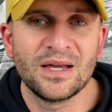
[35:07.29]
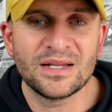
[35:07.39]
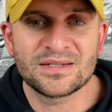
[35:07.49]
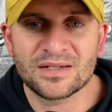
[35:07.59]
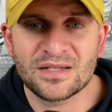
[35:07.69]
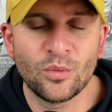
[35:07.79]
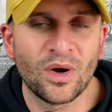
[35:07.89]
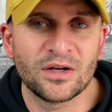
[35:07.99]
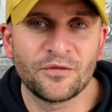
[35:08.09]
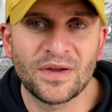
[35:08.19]
in
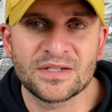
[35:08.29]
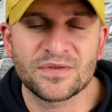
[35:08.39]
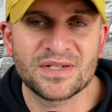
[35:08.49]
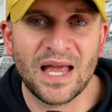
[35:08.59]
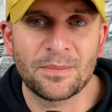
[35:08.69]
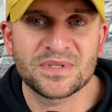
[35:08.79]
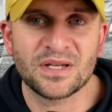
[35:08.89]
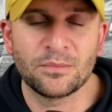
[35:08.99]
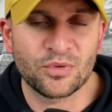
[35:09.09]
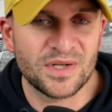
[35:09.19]
sixty-one defensive snaps
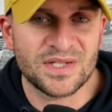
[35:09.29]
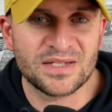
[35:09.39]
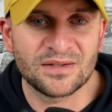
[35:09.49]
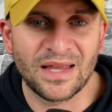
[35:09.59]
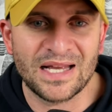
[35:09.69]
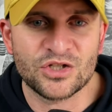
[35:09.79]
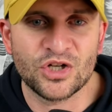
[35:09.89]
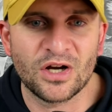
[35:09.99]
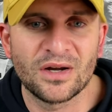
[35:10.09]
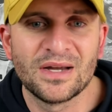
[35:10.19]
in preseason last
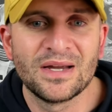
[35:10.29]
year.